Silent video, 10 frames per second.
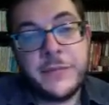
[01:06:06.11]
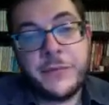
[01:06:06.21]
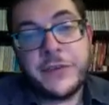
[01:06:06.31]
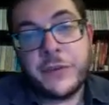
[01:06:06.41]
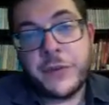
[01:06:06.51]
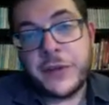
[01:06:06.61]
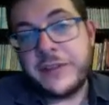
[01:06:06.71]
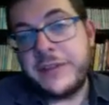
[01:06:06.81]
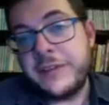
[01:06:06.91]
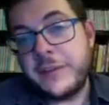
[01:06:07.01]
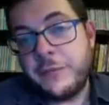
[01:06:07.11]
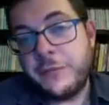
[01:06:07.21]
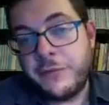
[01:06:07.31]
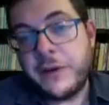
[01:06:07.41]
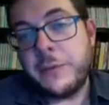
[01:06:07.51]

first of all, this is a very